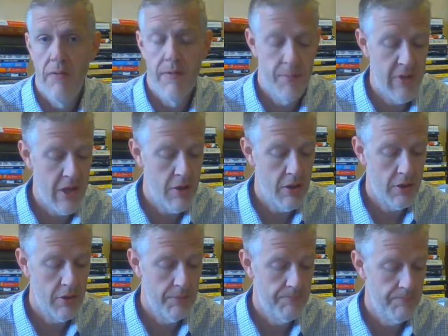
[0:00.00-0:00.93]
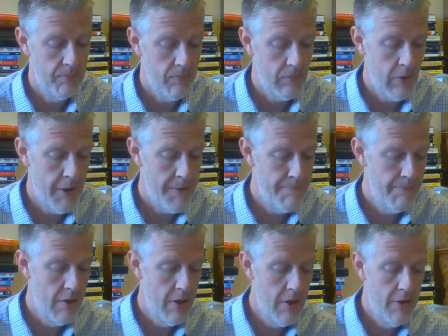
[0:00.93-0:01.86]
from the article. Okay.
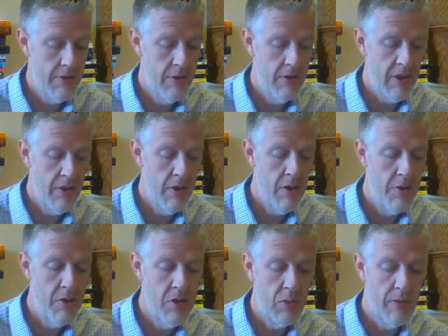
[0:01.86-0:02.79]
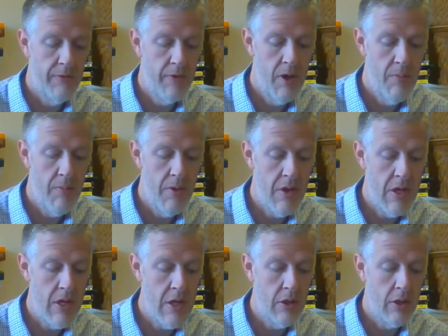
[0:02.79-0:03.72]
So again, all those were from
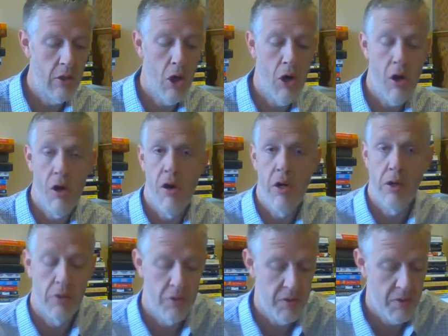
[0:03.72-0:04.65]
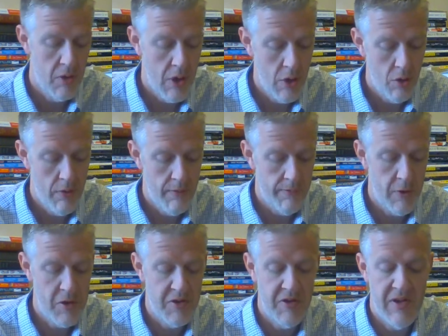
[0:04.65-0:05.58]
the Carr article,
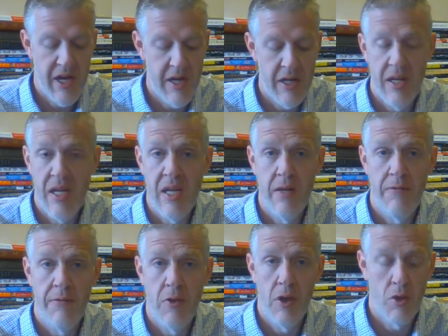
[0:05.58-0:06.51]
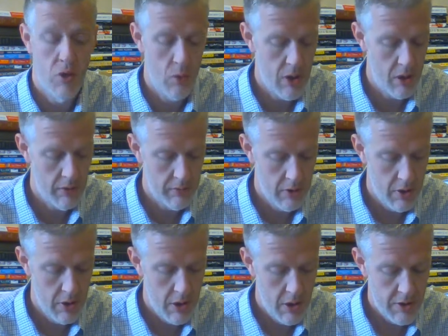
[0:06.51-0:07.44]
first cited in footnote twelve.
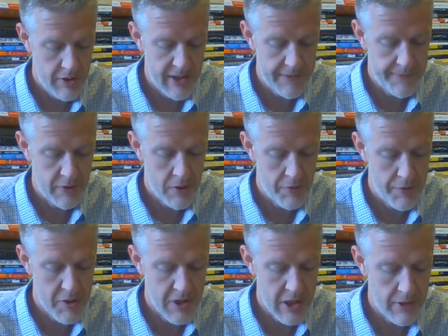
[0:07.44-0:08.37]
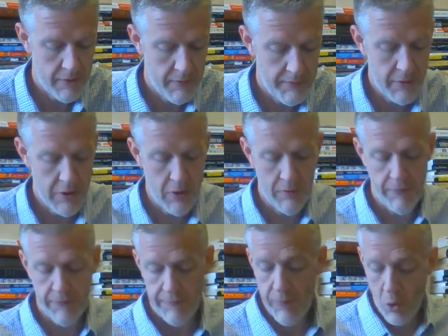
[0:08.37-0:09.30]
So that's footnote thirteen. Footnote
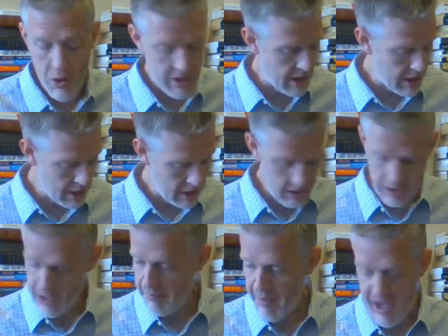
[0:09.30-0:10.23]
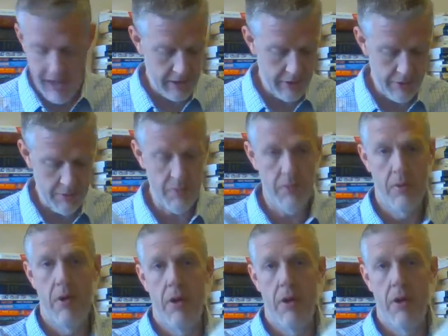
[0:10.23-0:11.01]
fourteen is back to